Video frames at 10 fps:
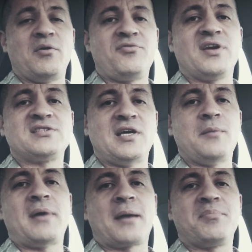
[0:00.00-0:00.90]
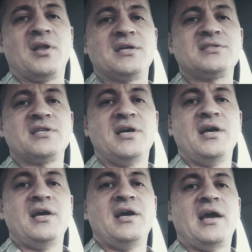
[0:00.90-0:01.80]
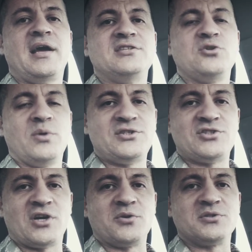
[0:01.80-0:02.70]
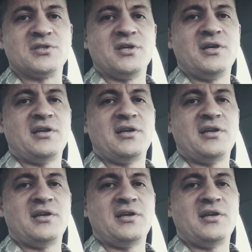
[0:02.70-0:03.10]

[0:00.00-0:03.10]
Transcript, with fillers: would fix the Impact Plus and Twitch shows.